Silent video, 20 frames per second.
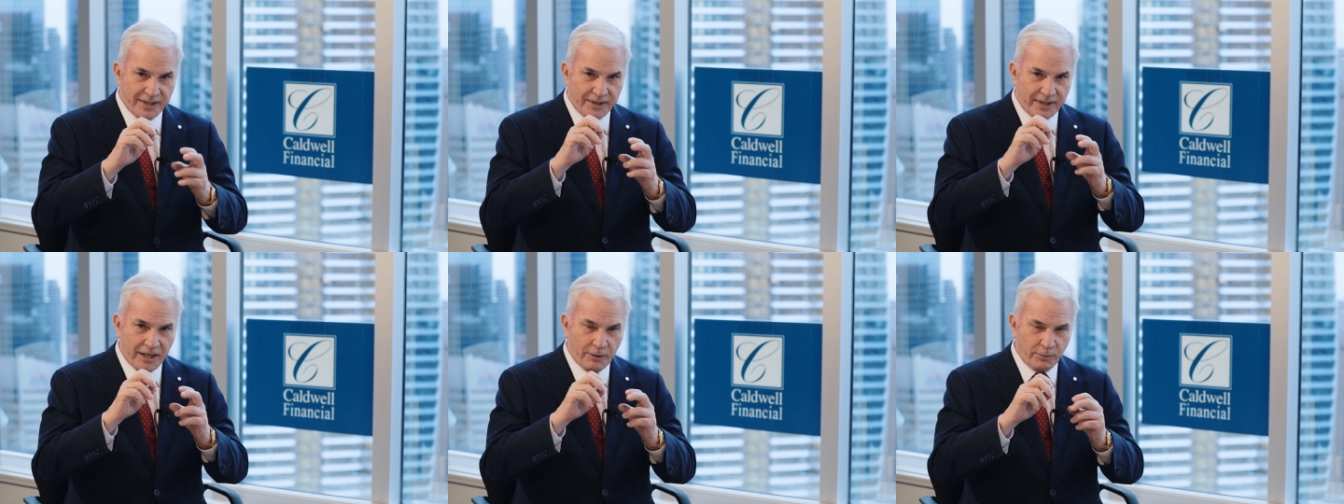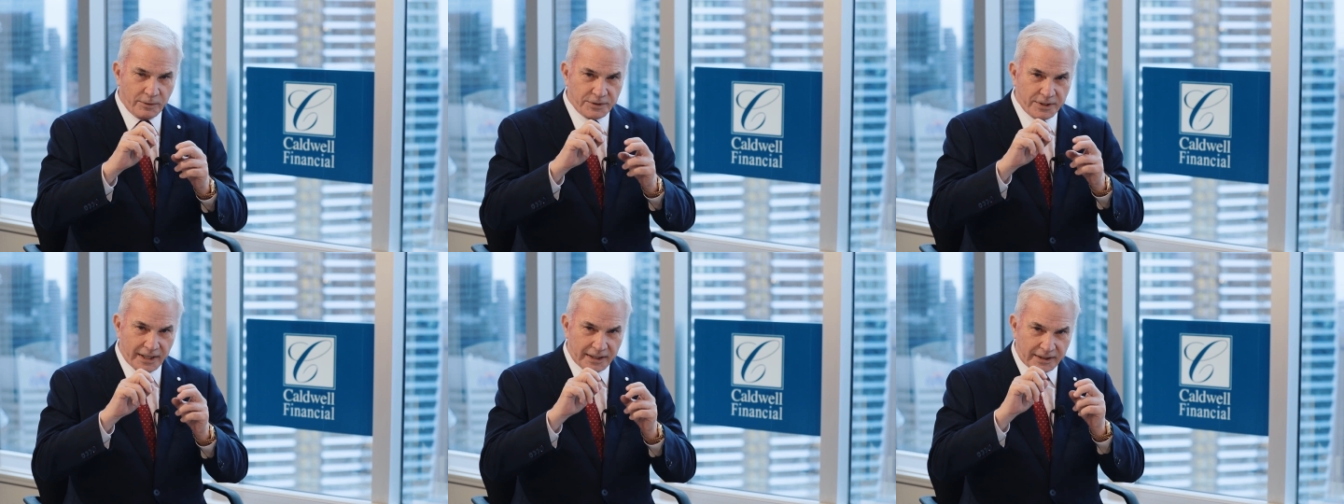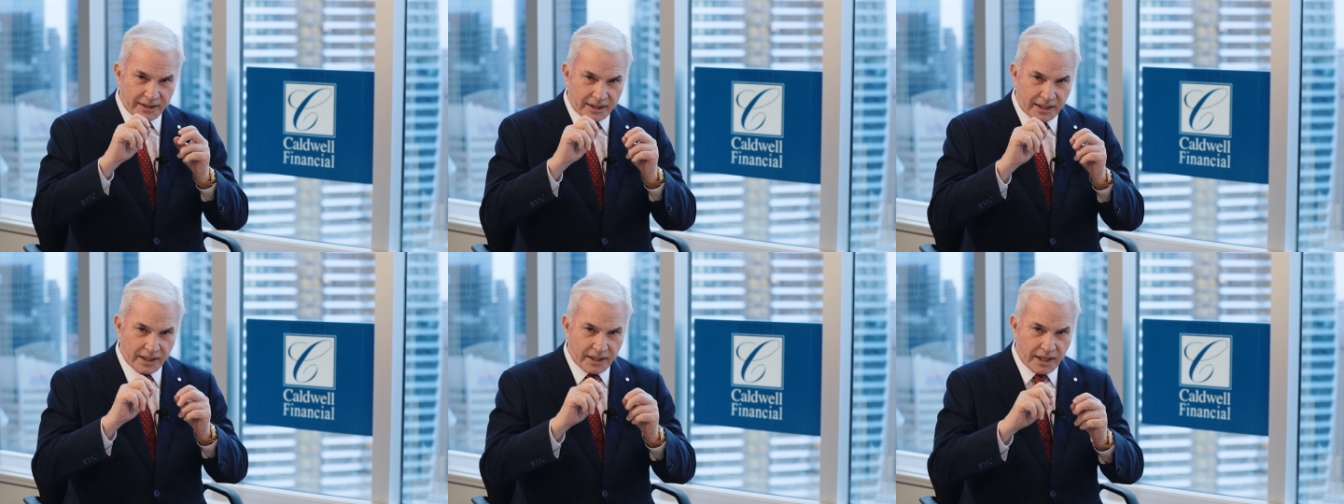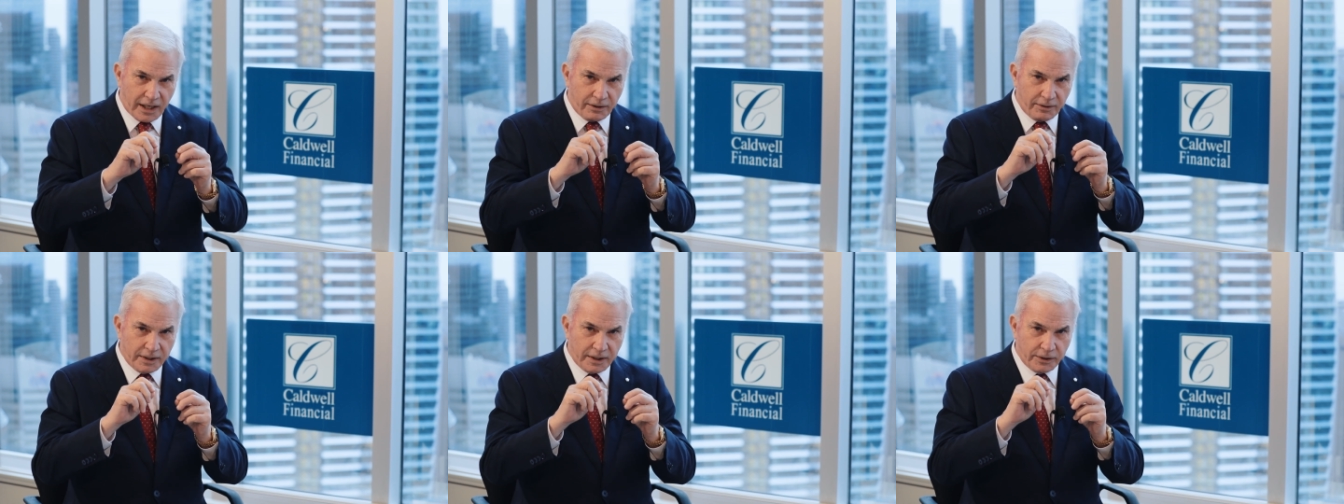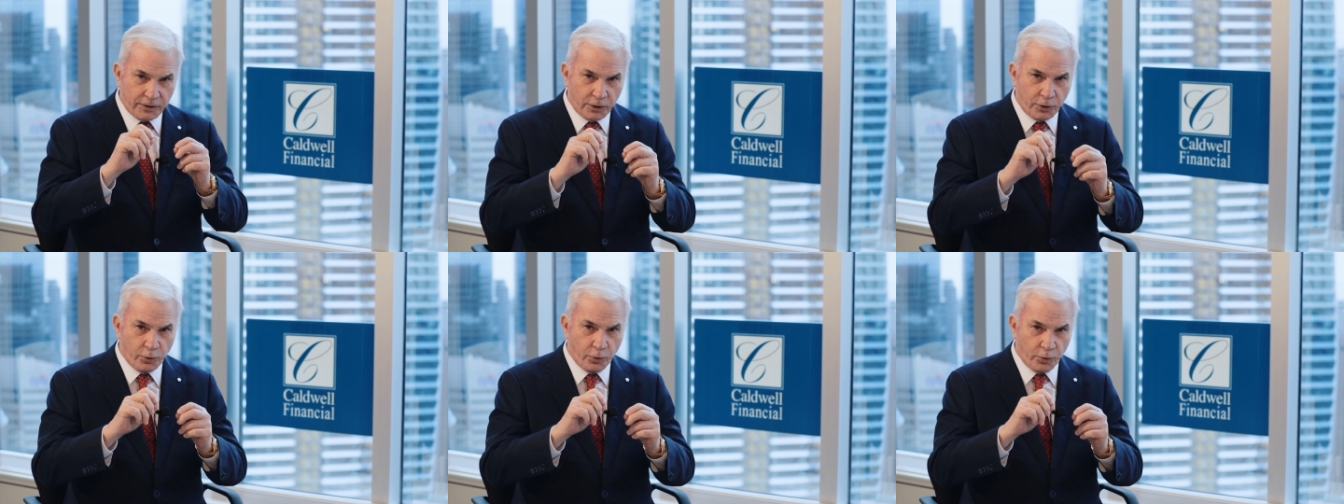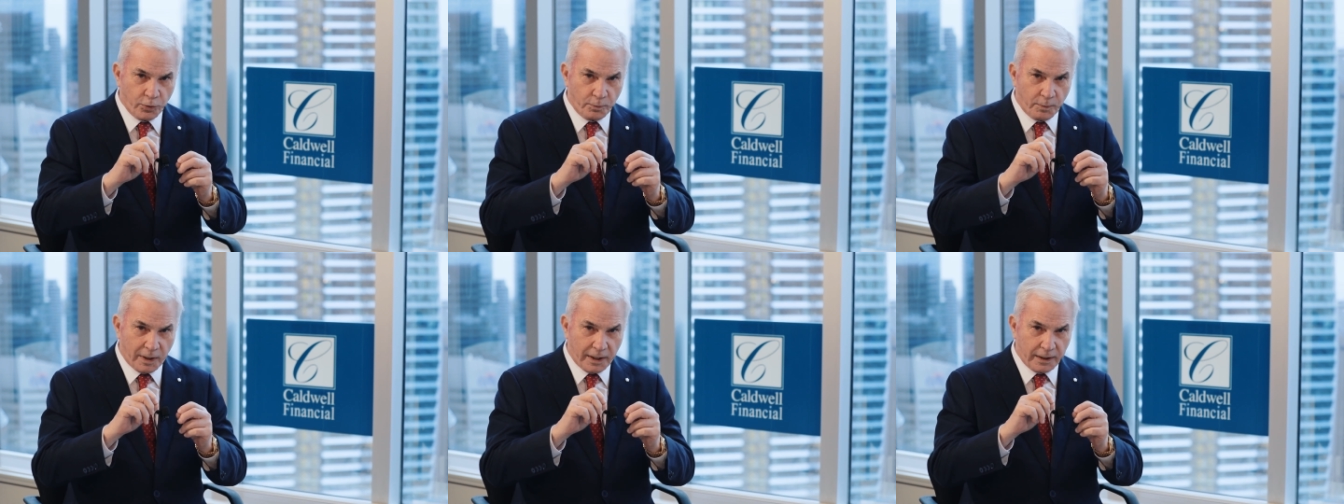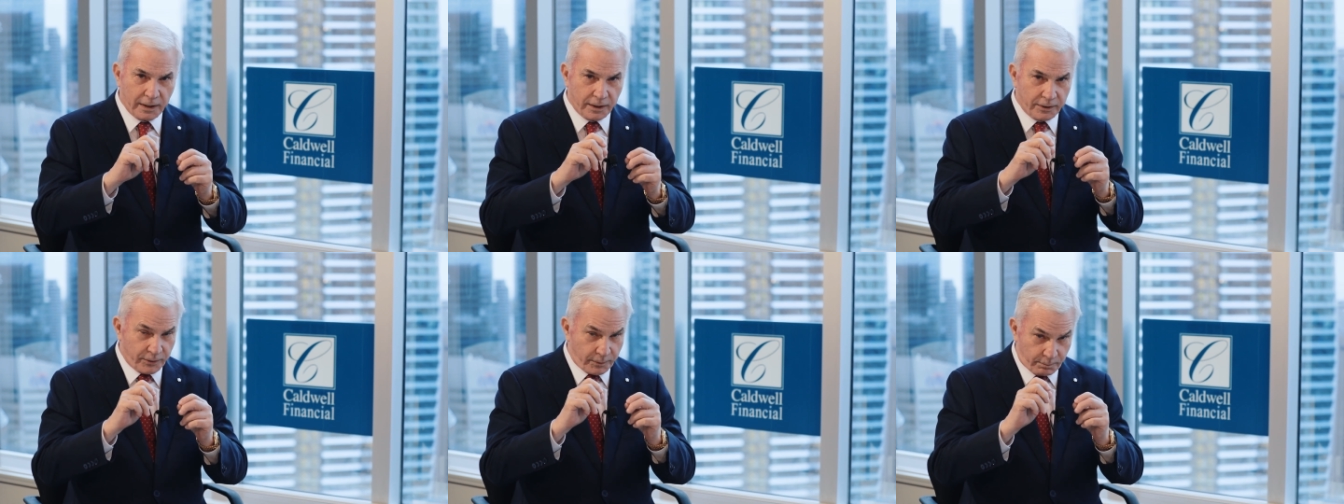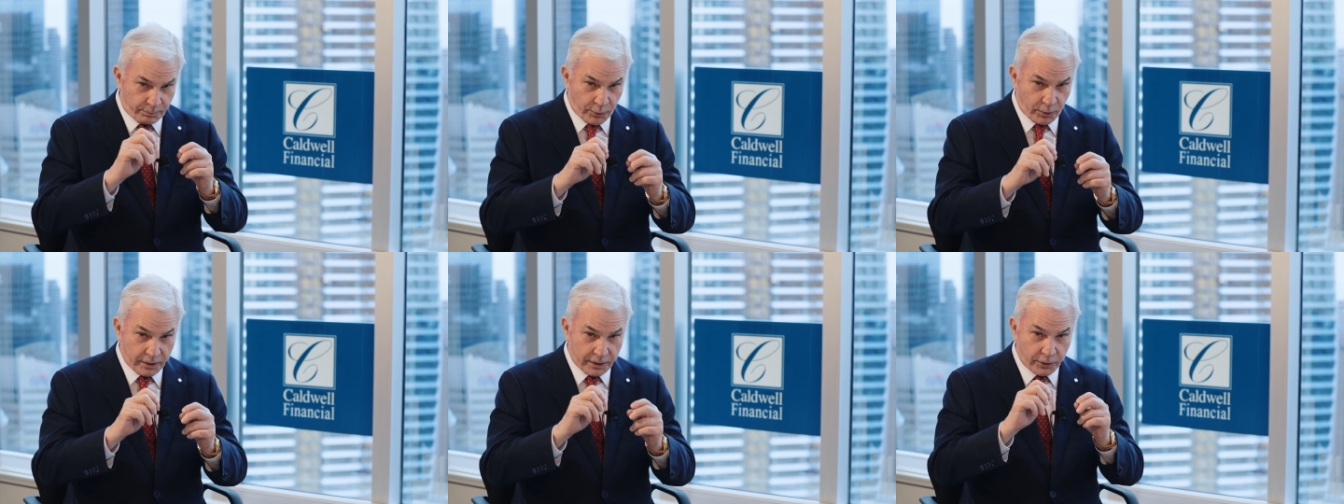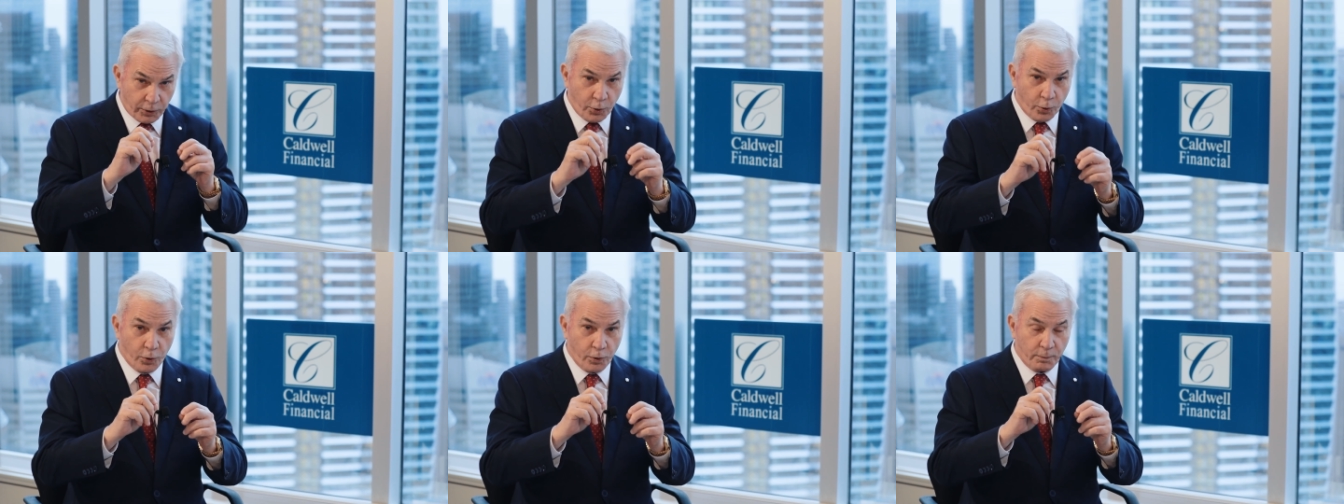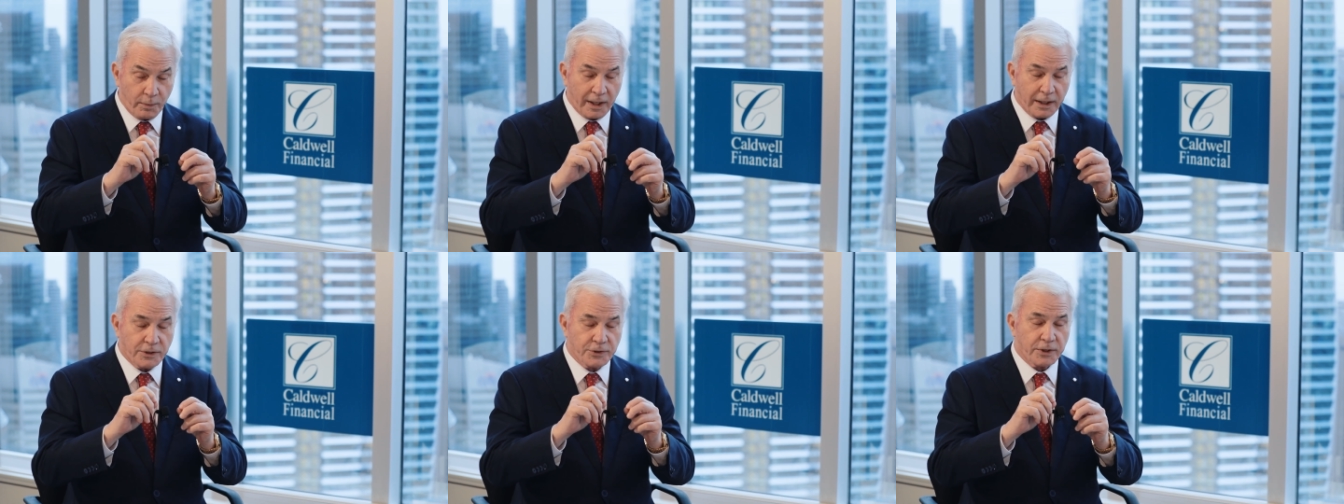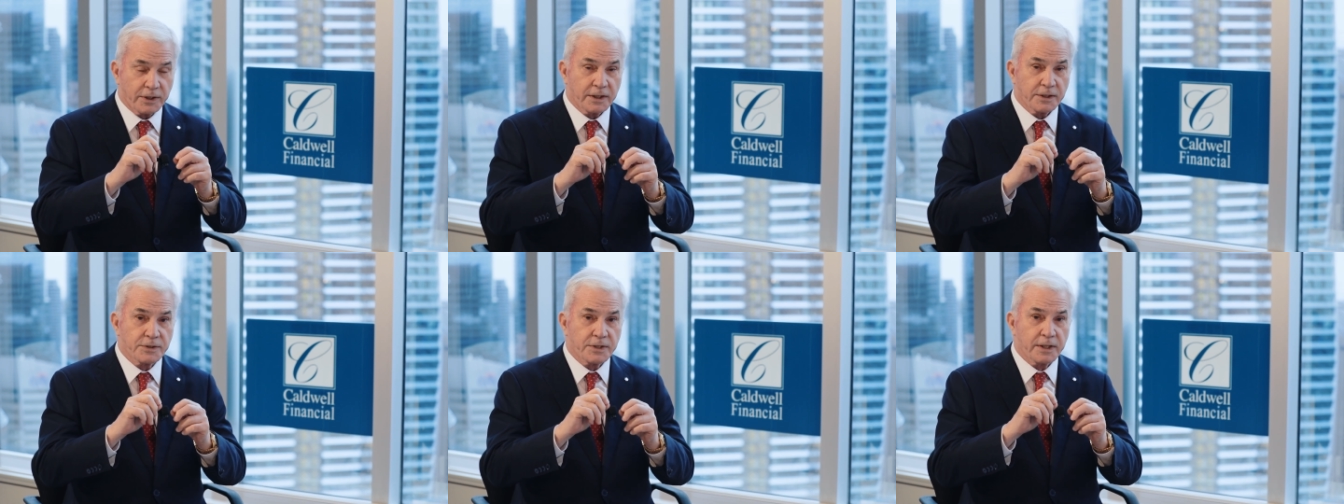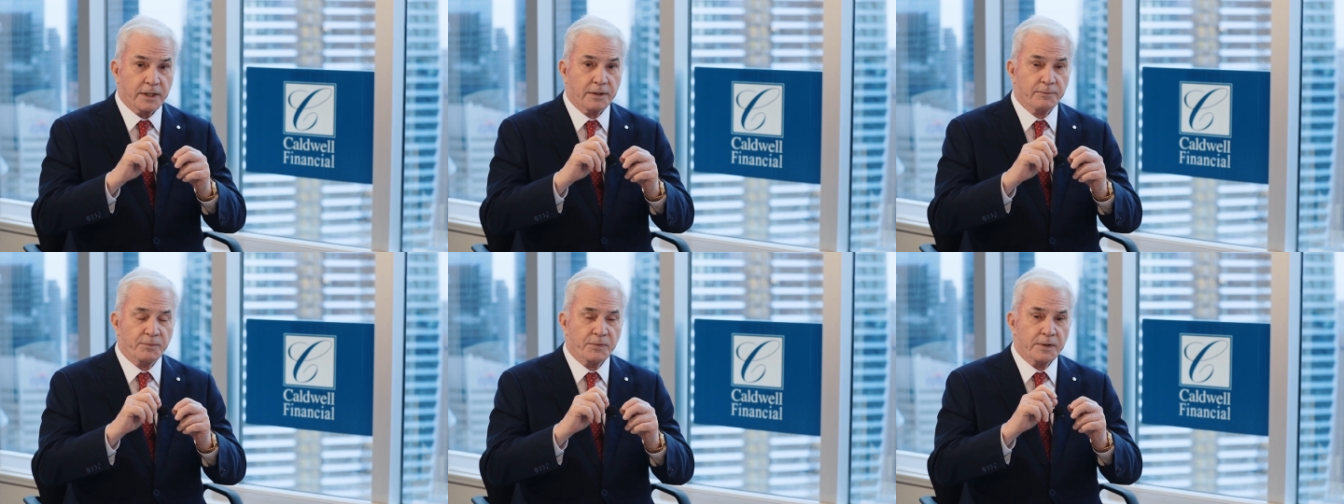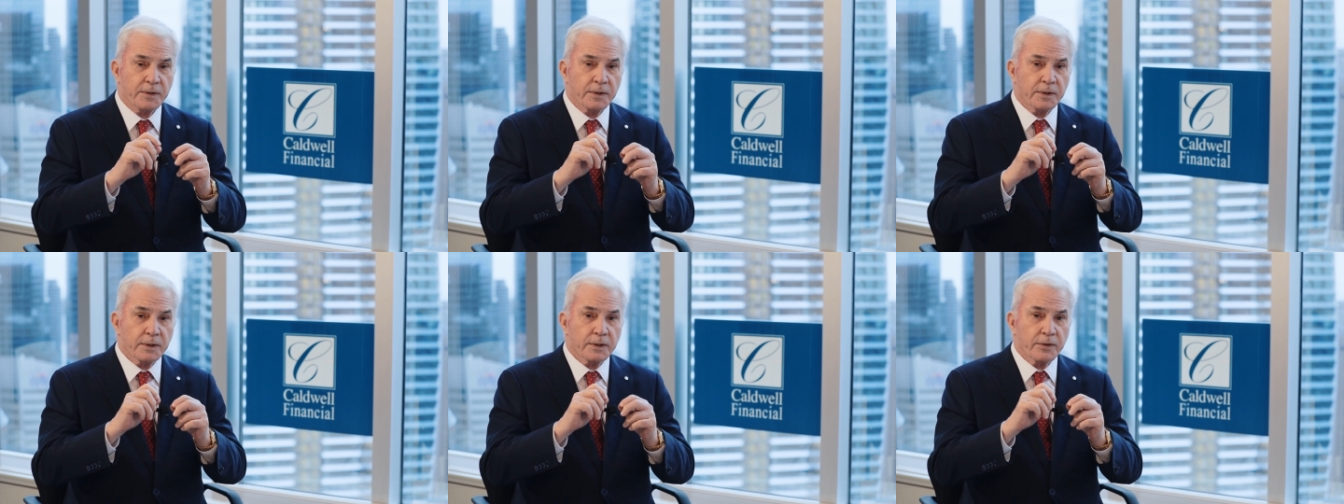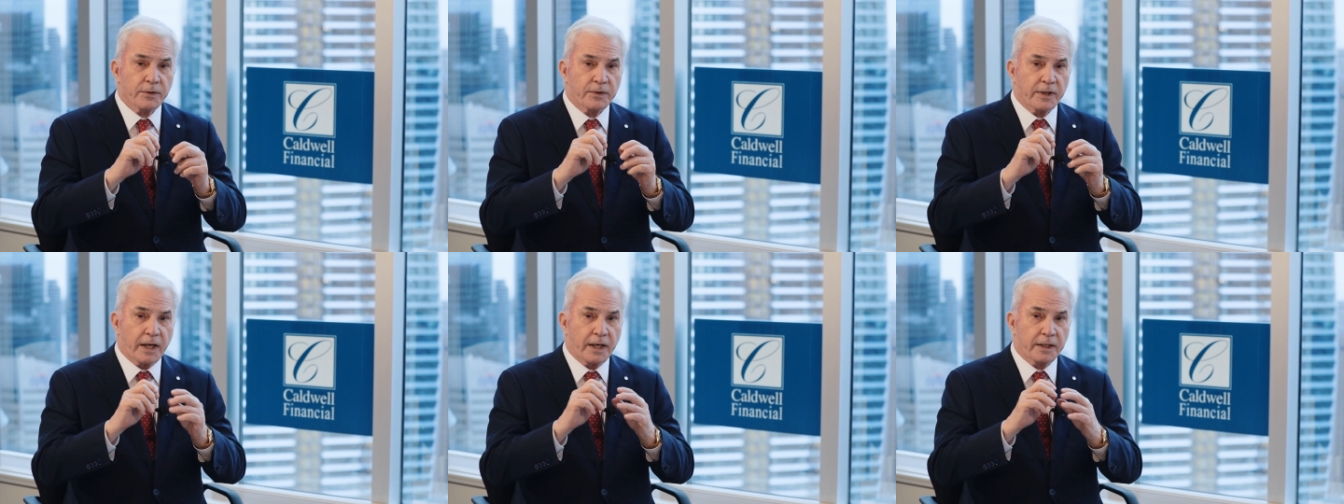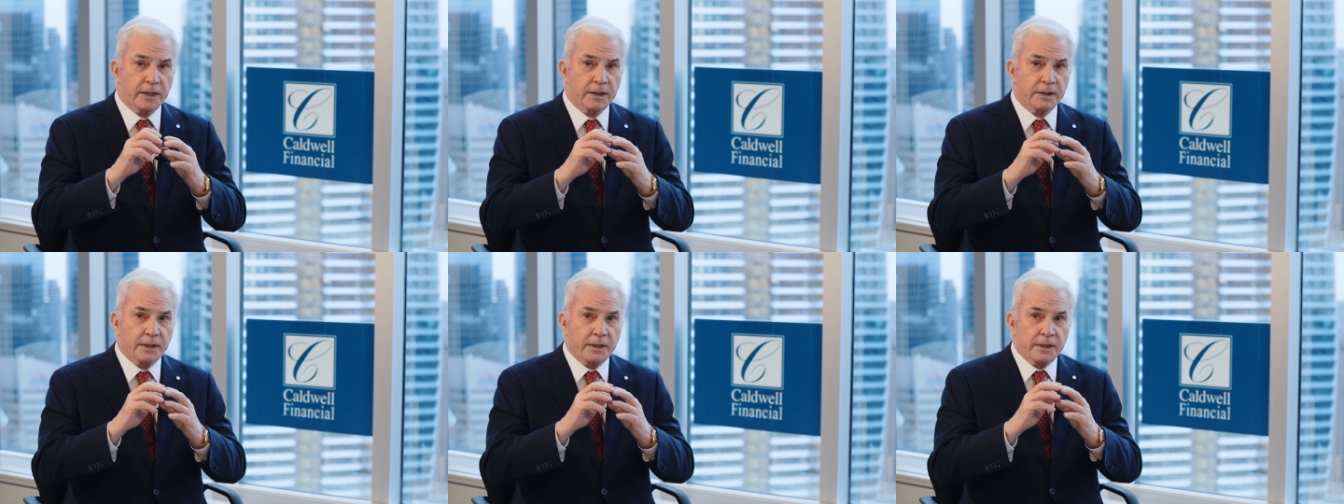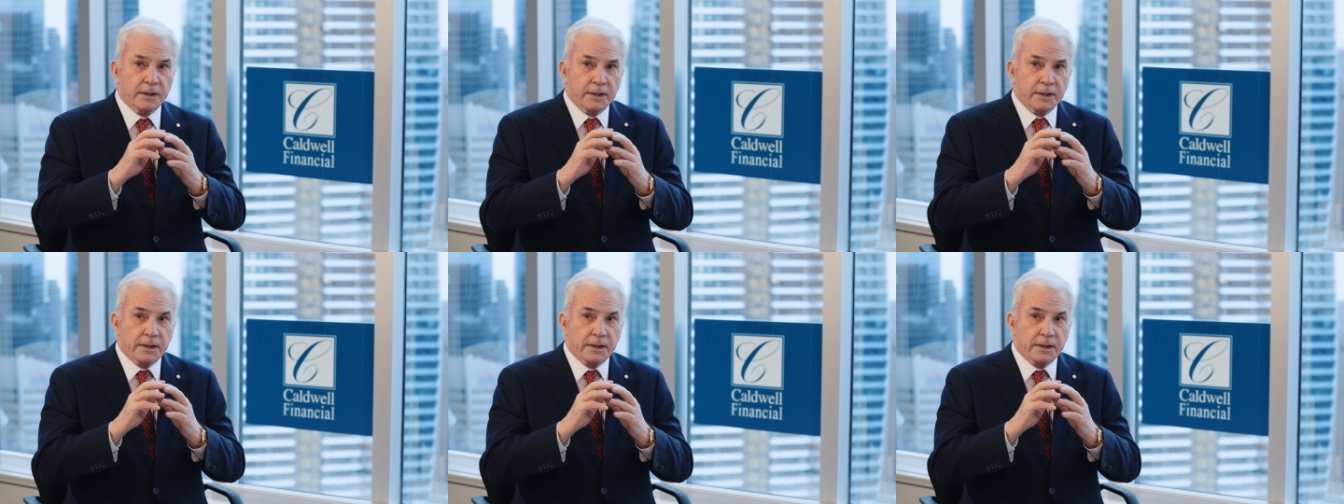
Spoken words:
that was like the canary in the gold mine, or in the coal mine, should I say, that,